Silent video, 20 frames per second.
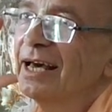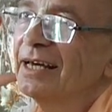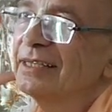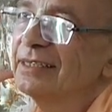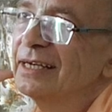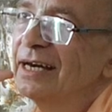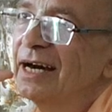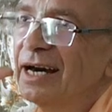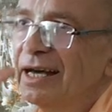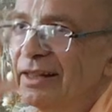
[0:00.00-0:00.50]

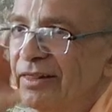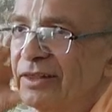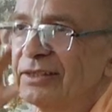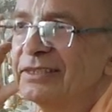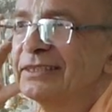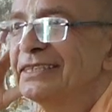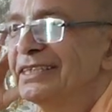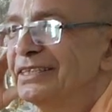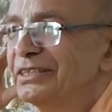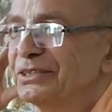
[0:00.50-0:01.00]
the other
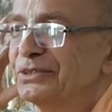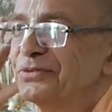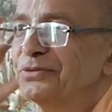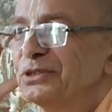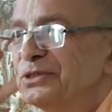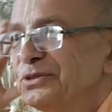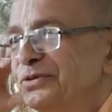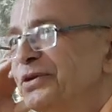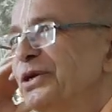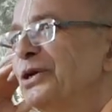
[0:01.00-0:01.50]
things
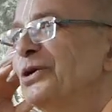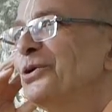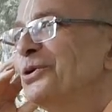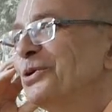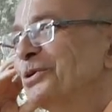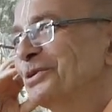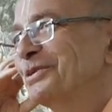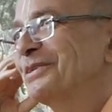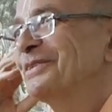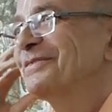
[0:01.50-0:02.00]
which we
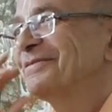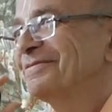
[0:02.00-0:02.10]
heard.